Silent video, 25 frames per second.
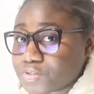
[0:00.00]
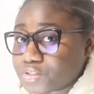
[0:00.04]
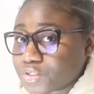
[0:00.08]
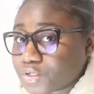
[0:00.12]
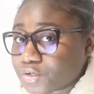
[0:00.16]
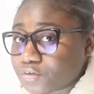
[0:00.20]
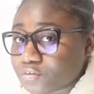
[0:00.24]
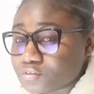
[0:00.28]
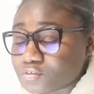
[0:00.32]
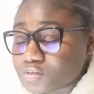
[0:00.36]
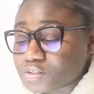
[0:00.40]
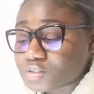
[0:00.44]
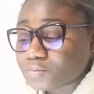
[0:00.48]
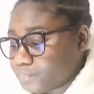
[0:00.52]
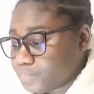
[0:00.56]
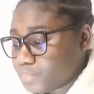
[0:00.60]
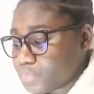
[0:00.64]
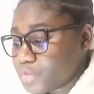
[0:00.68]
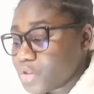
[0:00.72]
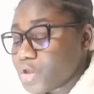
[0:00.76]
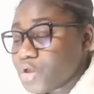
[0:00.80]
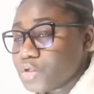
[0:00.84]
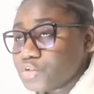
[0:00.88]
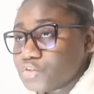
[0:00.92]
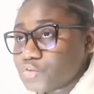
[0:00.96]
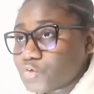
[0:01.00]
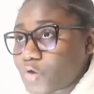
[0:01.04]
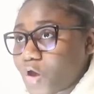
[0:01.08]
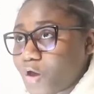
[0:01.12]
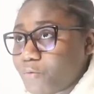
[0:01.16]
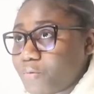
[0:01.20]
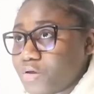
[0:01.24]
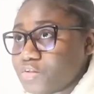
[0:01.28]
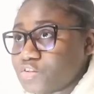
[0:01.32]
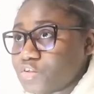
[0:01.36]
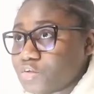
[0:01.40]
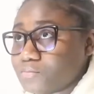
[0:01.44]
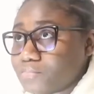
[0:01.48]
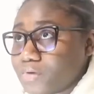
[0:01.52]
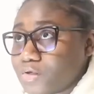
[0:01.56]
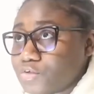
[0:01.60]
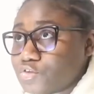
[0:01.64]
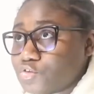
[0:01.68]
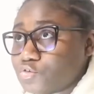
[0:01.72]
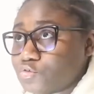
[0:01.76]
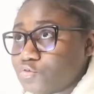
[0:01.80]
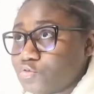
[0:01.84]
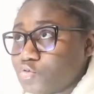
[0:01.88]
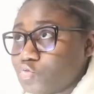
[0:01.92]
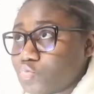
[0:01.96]
skills. So I went on my
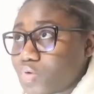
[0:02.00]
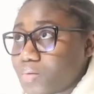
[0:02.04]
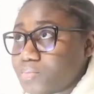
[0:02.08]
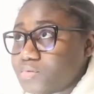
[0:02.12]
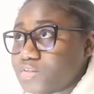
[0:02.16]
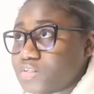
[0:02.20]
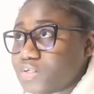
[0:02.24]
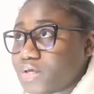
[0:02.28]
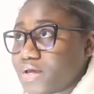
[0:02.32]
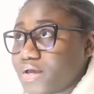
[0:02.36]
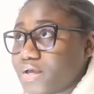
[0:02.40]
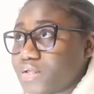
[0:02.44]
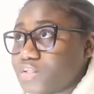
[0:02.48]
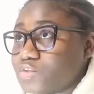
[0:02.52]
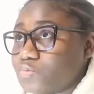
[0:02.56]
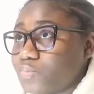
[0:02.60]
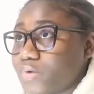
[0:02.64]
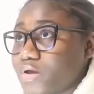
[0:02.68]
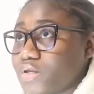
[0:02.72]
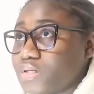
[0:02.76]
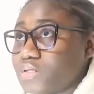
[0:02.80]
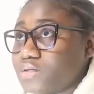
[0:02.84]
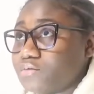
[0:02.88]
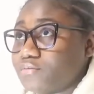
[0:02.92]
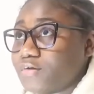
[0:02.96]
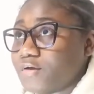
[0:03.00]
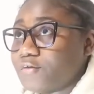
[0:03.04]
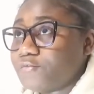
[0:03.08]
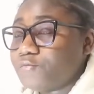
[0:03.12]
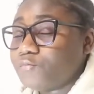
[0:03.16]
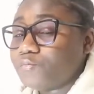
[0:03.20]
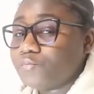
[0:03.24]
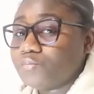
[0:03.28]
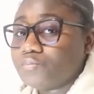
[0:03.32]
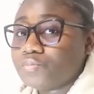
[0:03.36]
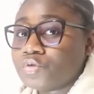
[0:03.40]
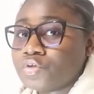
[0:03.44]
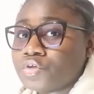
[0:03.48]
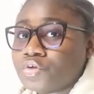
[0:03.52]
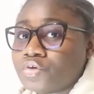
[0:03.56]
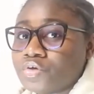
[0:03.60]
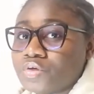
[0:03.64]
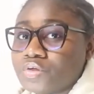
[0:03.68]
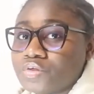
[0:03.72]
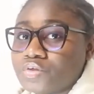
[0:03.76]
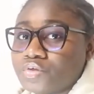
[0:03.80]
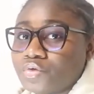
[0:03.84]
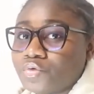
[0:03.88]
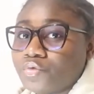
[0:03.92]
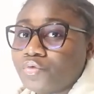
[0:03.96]
school's website when they were doing the
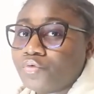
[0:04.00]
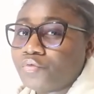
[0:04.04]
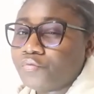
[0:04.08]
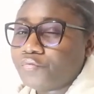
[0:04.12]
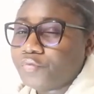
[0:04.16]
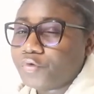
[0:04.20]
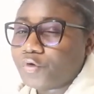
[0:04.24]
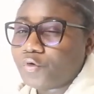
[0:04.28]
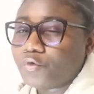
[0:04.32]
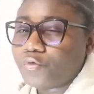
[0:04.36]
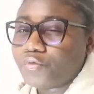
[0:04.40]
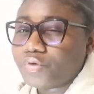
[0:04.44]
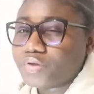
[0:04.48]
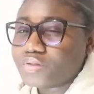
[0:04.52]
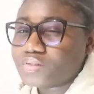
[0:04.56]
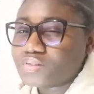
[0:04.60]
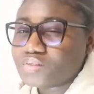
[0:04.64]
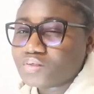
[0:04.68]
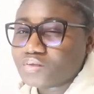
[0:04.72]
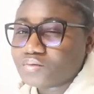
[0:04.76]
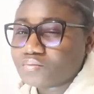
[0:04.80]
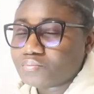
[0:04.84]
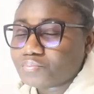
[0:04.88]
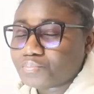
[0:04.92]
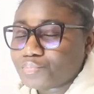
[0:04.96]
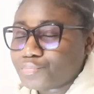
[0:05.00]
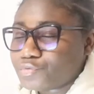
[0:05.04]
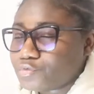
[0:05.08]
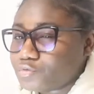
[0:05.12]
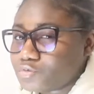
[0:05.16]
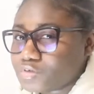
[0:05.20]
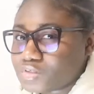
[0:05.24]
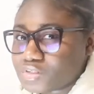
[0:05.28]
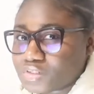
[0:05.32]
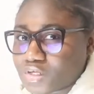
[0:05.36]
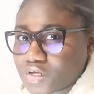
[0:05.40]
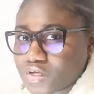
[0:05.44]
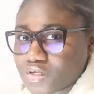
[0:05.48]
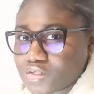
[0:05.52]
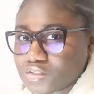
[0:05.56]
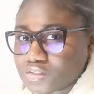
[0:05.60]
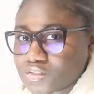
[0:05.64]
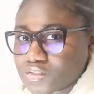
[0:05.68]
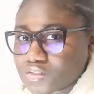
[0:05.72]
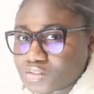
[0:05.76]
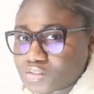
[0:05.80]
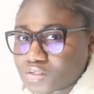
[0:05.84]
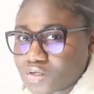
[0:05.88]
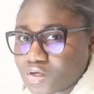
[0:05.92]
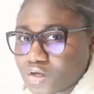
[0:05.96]
whole recruiting process.
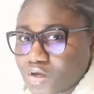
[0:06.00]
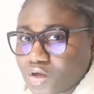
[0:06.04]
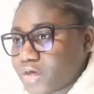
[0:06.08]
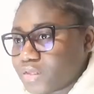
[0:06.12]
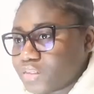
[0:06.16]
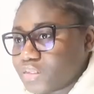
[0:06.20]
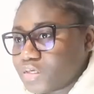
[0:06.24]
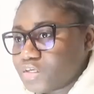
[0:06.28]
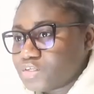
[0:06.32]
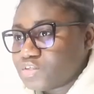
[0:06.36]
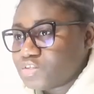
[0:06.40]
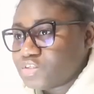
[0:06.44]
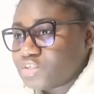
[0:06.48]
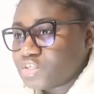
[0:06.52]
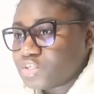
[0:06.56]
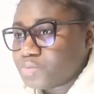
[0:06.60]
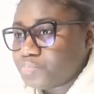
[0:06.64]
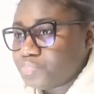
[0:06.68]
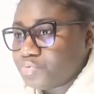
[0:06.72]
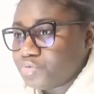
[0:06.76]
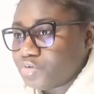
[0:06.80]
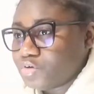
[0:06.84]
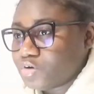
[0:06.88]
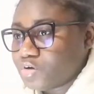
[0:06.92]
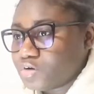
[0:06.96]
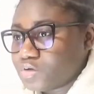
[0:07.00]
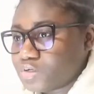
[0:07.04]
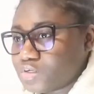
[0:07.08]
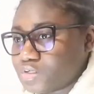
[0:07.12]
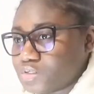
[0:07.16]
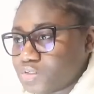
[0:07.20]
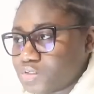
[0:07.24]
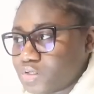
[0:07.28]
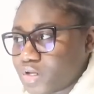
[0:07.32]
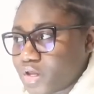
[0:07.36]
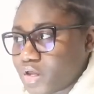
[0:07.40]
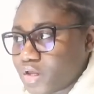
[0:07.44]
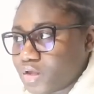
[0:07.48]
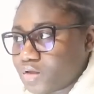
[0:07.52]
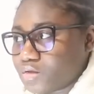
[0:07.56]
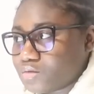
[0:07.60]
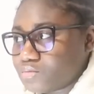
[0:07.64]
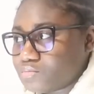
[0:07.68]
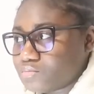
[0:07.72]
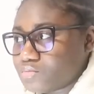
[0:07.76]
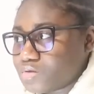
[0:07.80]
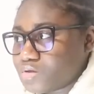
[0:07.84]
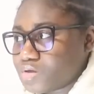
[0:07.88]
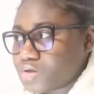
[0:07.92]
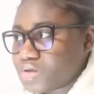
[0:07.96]
Like there's this period in like
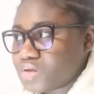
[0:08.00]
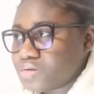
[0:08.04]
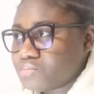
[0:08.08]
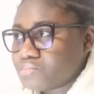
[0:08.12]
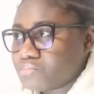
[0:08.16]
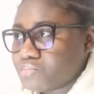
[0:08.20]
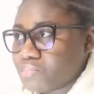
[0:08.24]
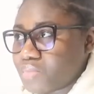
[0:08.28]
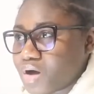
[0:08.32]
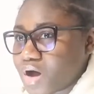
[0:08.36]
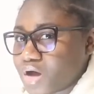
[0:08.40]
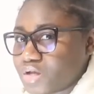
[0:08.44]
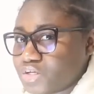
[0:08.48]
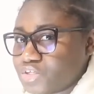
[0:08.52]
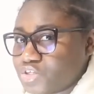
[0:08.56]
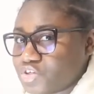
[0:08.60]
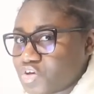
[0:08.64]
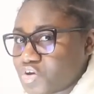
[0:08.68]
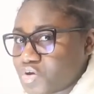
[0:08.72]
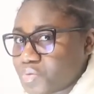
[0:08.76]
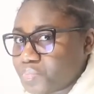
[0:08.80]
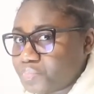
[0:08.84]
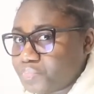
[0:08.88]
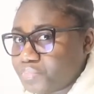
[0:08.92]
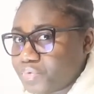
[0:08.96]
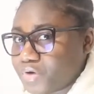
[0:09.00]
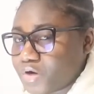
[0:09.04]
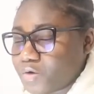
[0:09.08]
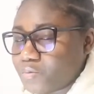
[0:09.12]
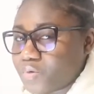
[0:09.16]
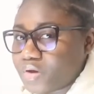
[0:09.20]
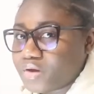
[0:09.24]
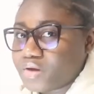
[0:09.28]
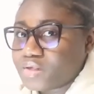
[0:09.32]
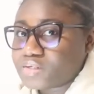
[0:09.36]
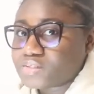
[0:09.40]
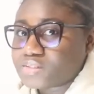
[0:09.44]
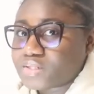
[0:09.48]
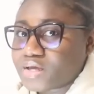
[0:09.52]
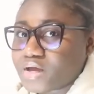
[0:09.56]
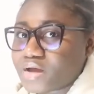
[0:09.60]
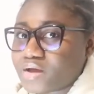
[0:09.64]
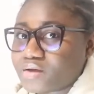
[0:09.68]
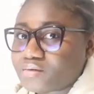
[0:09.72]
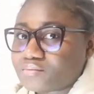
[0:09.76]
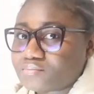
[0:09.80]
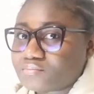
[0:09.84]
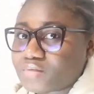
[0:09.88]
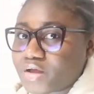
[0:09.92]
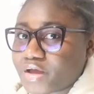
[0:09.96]
March, April where they
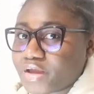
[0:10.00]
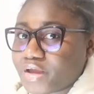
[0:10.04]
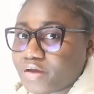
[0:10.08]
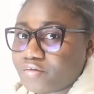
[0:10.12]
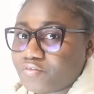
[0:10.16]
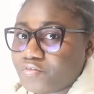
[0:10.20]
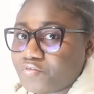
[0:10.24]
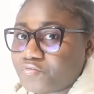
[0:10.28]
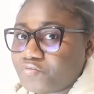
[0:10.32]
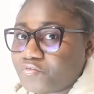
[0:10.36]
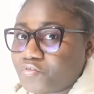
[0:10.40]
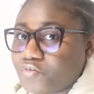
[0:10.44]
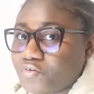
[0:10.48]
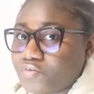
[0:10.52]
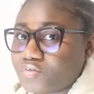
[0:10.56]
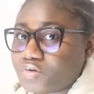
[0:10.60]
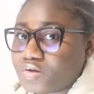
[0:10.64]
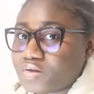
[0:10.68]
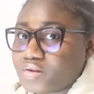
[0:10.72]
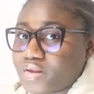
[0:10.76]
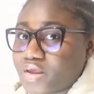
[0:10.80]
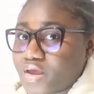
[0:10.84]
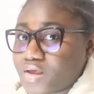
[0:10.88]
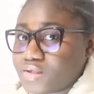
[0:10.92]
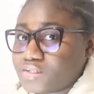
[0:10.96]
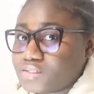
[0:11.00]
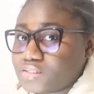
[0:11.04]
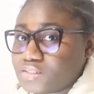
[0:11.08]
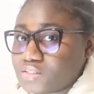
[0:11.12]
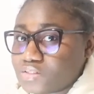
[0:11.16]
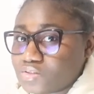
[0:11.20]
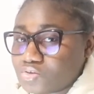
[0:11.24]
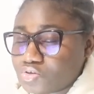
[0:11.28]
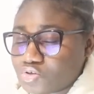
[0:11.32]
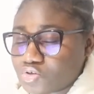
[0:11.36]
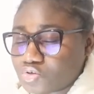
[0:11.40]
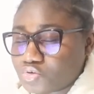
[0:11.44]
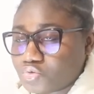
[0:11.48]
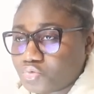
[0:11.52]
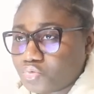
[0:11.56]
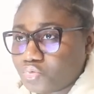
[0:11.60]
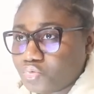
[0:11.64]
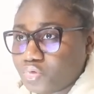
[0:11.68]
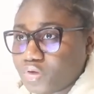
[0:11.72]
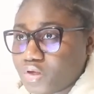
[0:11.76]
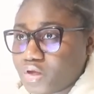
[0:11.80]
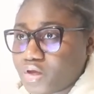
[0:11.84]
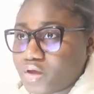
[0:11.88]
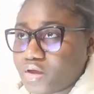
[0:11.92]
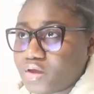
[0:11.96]
start hiring for the next
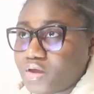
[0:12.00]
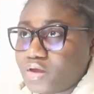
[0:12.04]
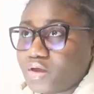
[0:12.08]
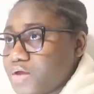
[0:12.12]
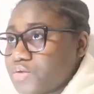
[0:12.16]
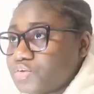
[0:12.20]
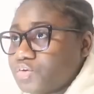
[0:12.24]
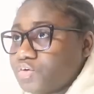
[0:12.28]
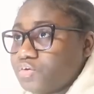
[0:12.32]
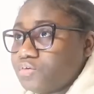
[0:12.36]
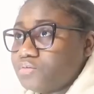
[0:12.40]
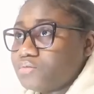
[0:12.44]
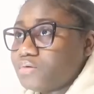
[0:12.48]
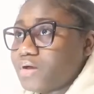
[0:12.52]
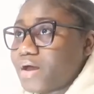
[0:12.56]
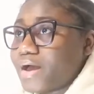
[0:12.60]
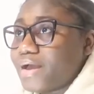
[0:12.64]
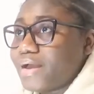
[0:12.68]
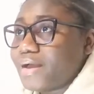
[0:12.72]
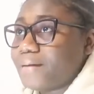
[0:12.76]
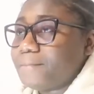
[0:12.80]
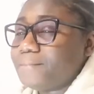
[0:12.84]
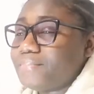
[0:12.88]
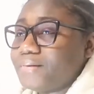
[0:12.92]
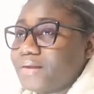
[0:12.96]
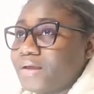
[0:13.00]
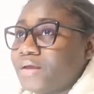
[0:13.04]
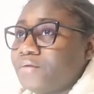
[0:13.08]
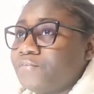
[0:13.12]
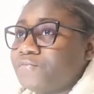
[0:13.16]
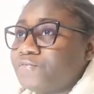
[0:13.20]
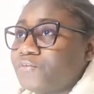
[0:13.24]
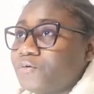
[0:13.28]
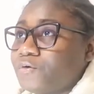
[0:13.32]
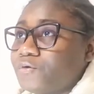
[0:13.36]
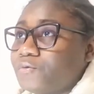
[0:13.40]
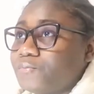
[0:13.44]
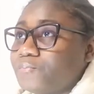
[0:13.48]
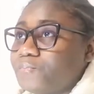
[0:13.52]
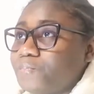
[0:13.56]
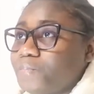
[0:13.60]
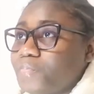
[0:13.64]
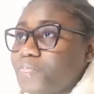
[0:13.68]
school year. So I applied for